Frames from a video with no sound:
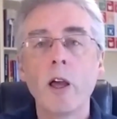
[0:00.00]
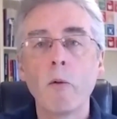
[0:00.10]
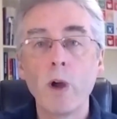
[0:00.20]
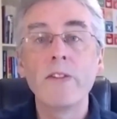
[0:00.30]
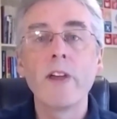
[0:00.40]

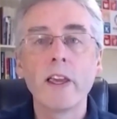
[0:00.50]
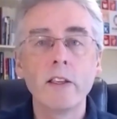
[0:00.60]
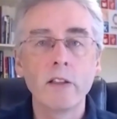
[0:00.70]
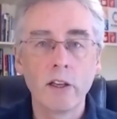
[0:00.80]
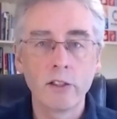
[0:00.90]
when
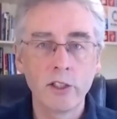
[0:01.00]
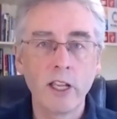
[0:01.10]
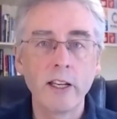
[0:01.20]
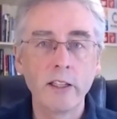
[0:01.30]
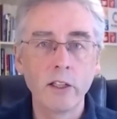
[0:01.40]
they are
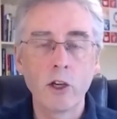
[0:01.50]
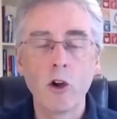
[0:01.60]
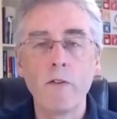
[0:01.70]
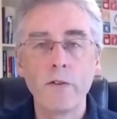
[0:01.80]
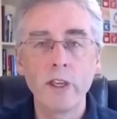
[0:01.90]
selling the
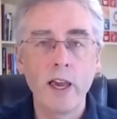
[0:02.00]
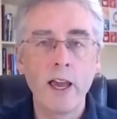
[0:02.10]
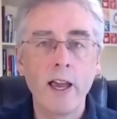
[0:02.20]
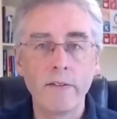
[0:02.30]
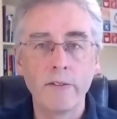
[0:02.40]
coffee
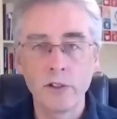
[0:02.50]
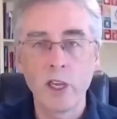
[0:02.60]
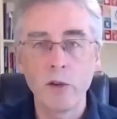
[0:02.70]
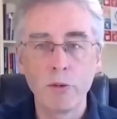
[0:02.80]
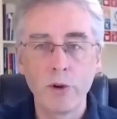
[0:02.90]
at the
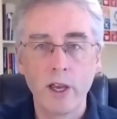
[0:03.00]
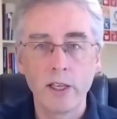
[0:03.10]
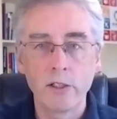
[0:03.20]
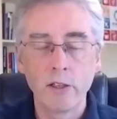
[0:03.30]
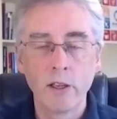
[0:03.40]
same
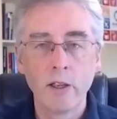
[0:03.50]
price.